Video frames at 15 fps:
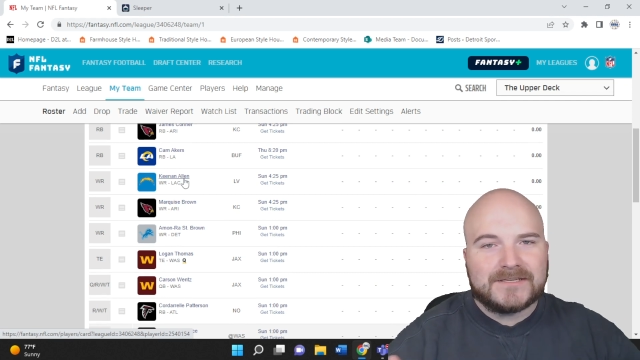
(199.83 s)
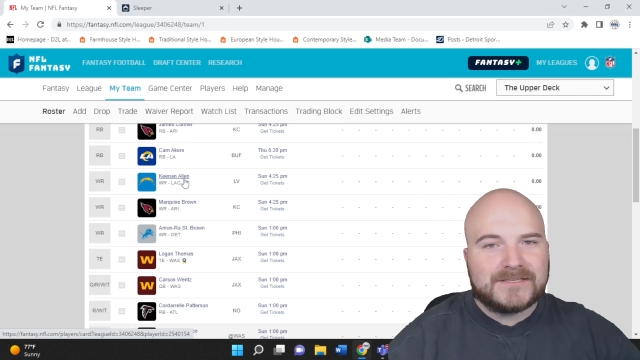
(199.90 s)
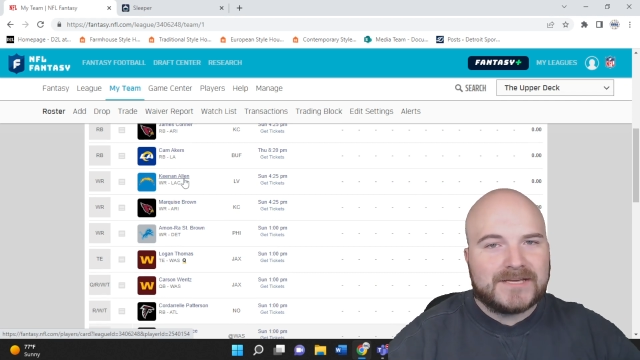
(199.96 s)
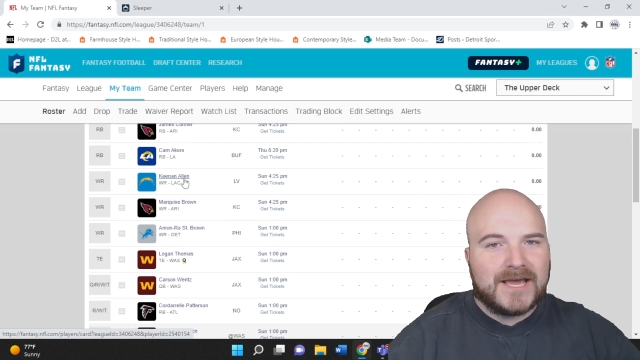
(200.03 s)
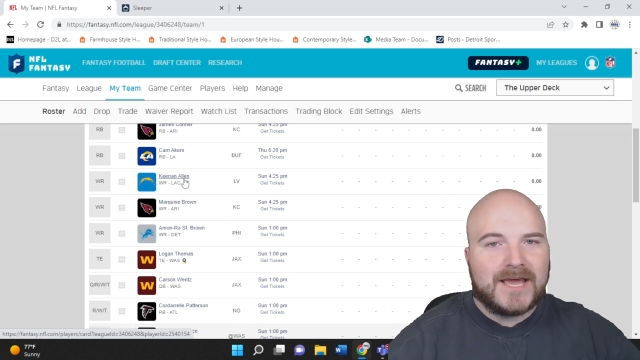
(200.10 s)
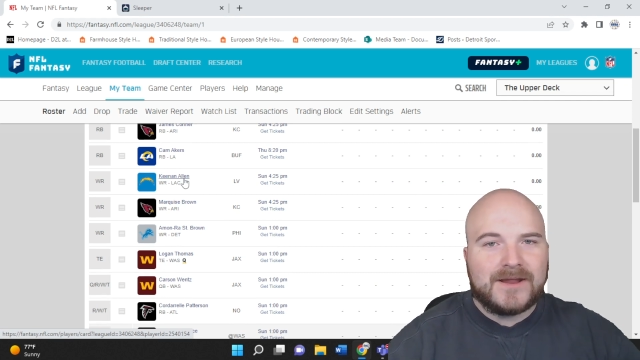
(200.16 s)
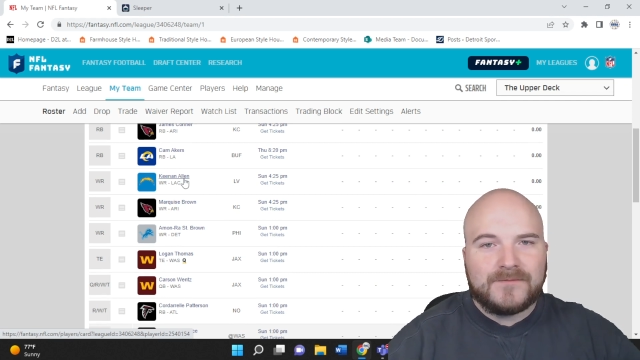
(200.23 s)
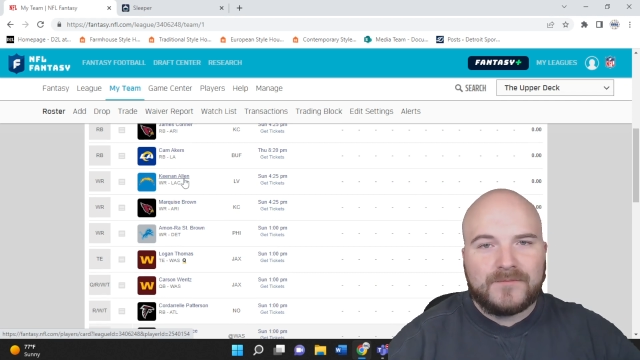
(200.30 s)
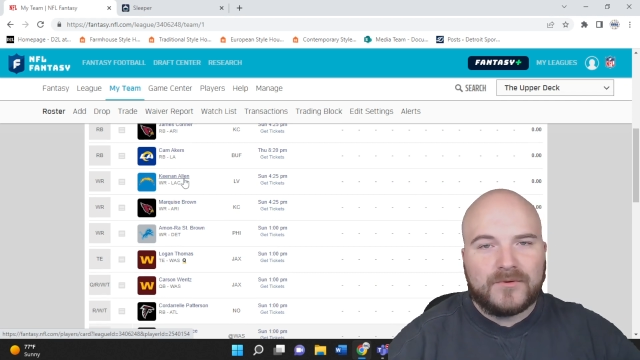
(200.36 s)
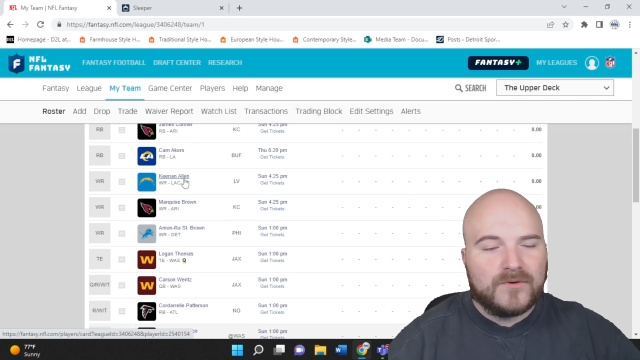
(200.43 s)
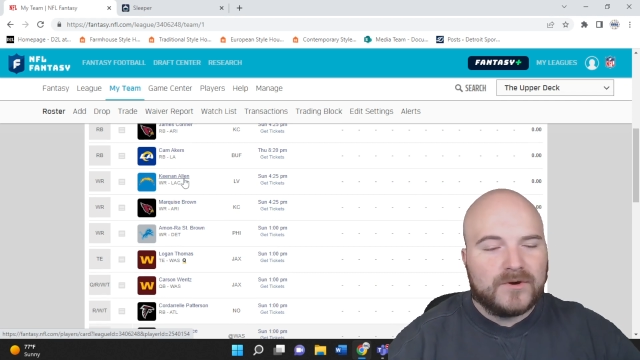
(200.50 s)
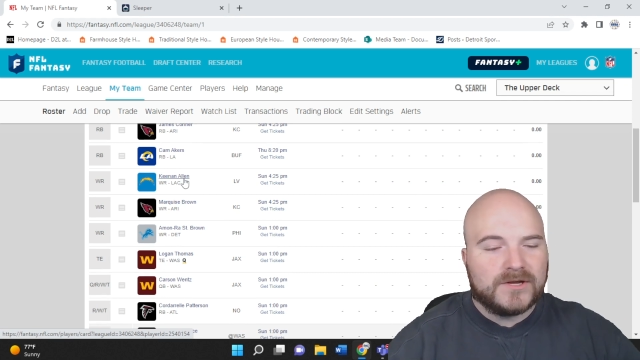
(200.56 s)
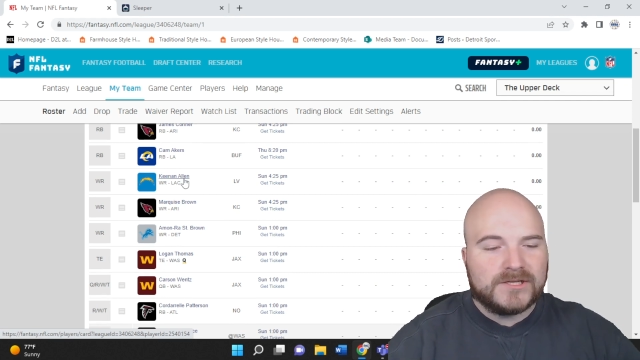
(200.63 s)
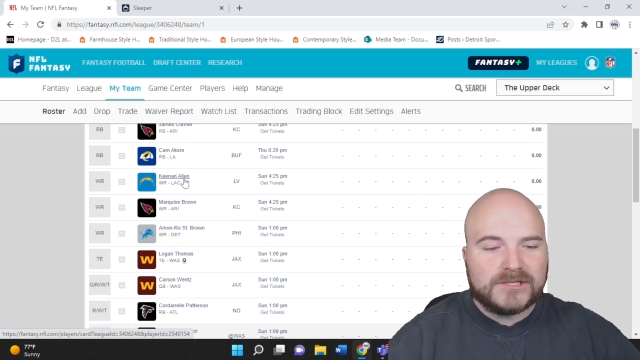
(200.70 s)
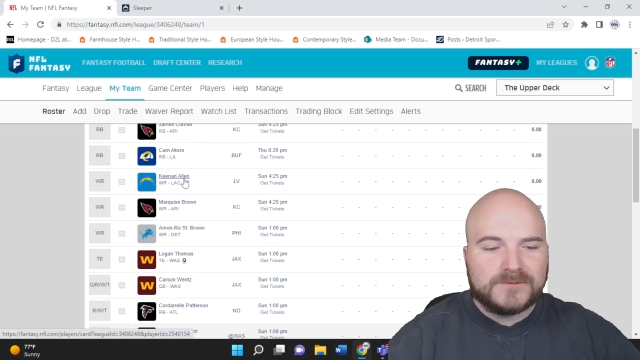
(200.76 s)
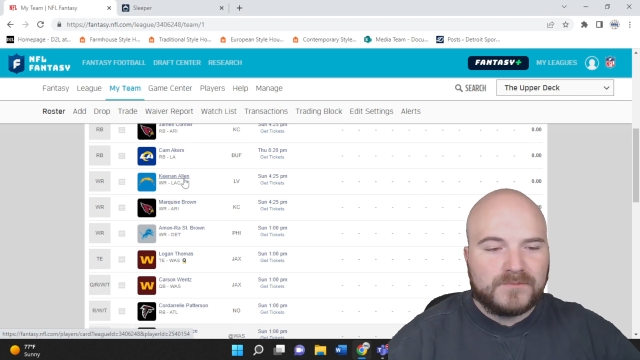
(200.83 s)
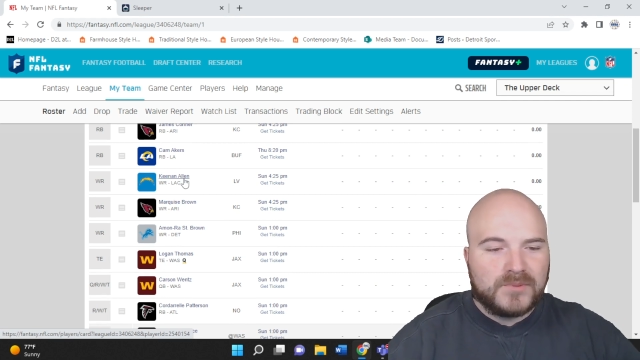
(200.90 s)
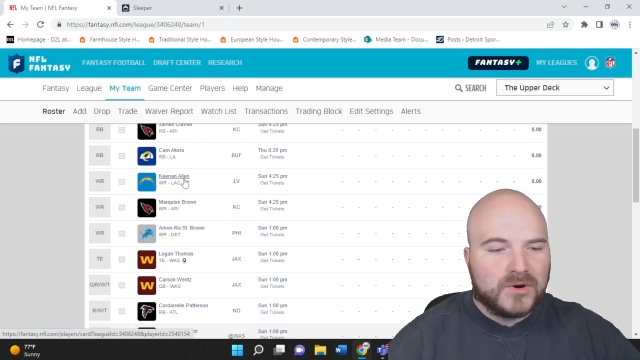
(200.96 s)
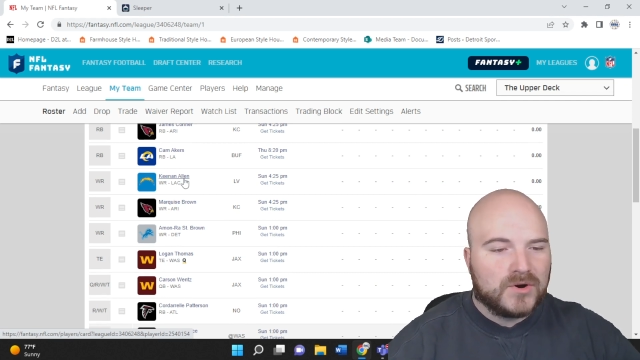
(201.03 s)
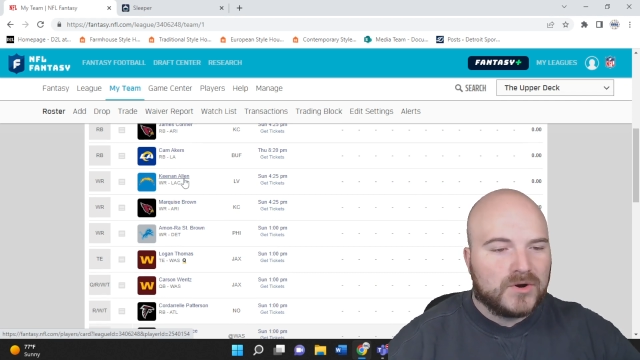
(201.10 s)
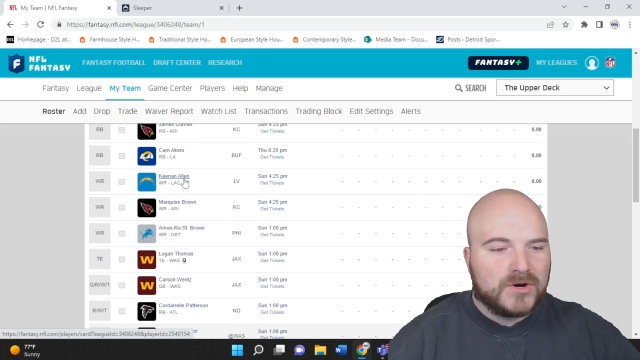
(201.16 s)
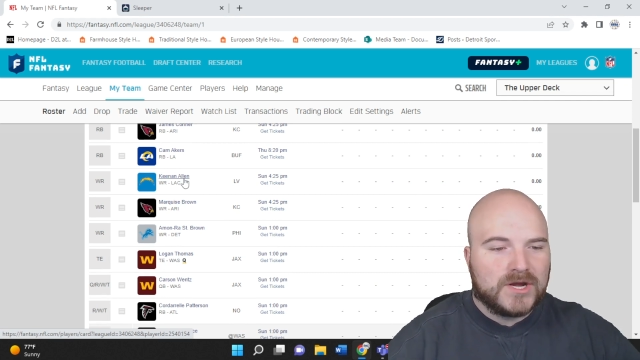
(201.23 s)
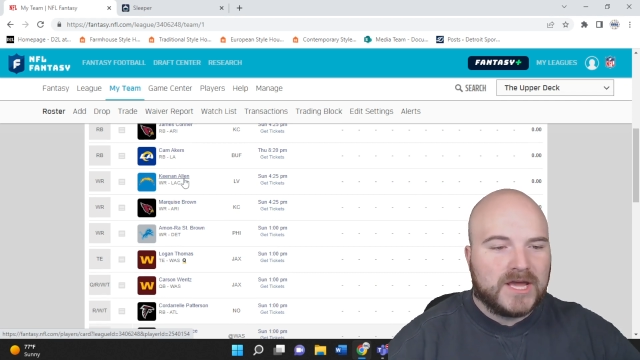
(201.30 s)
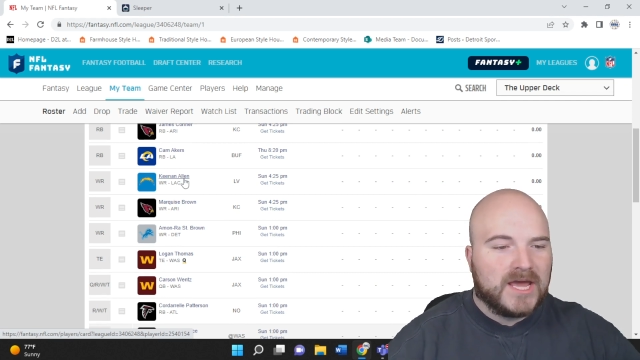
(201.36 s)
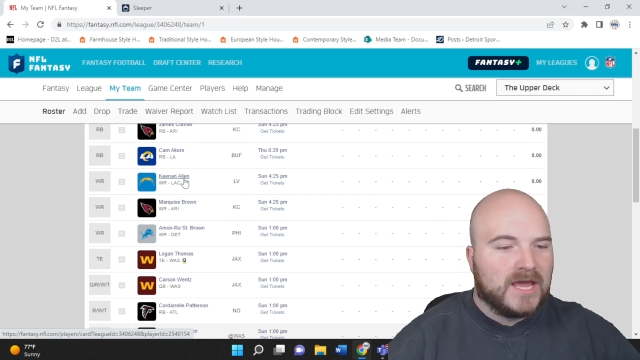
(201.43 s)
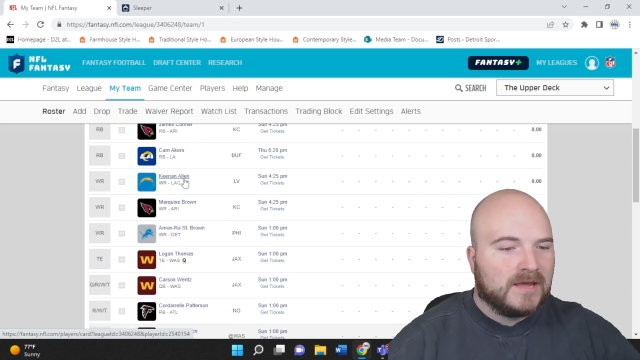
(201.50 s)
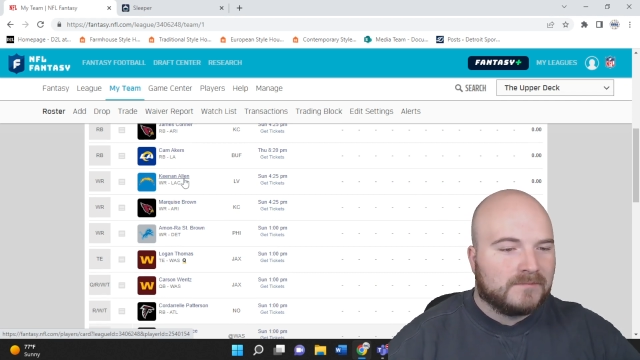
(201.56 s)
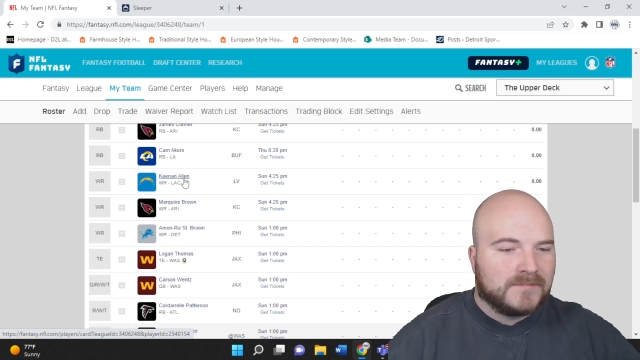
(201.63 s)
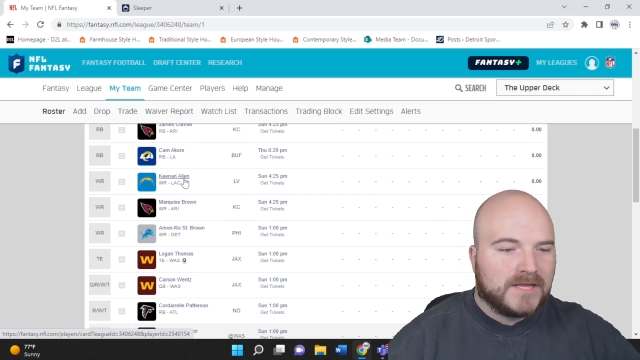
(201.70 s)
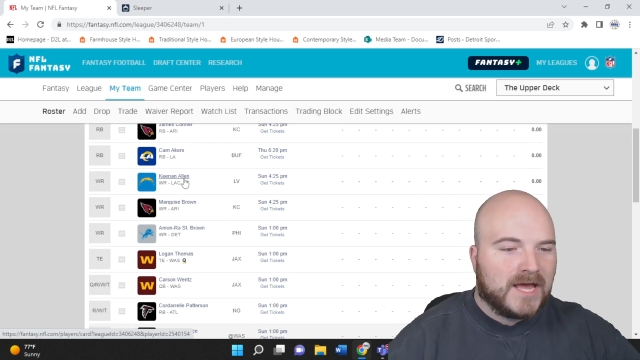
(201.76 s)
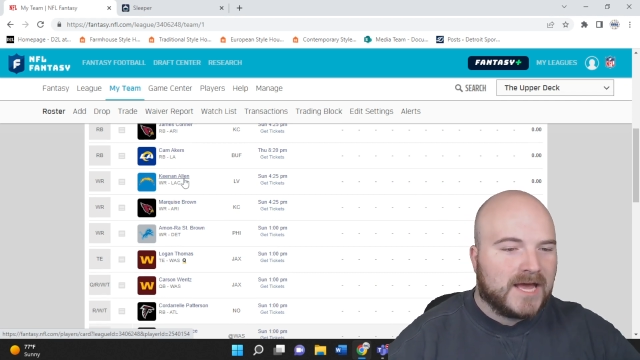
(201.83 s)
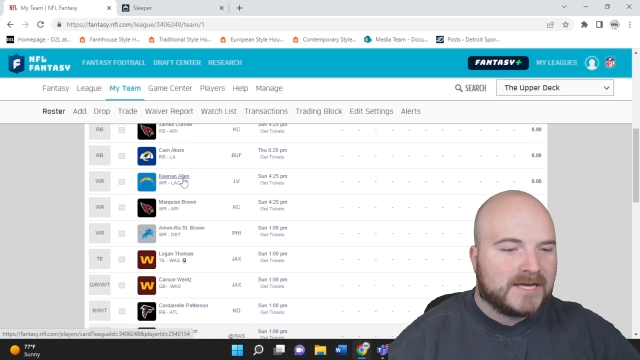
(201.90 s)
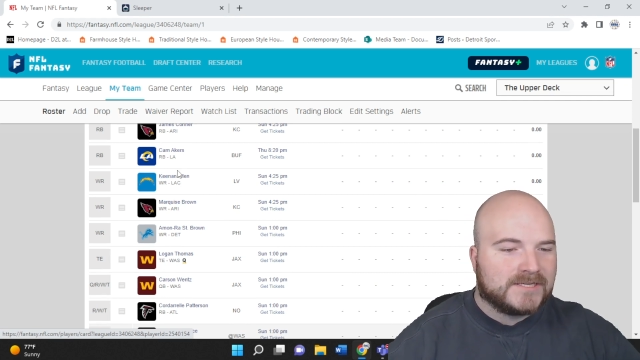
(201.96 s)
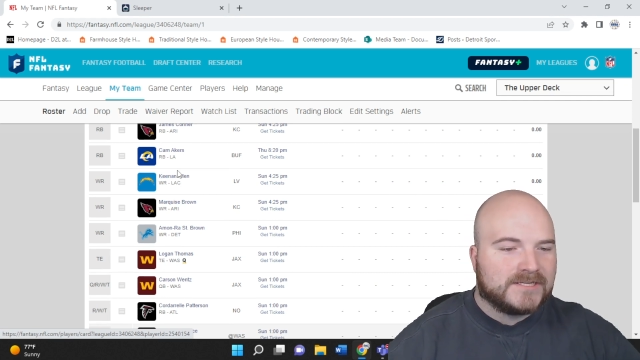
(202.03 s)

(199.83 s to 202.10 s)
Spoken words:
10 points per game last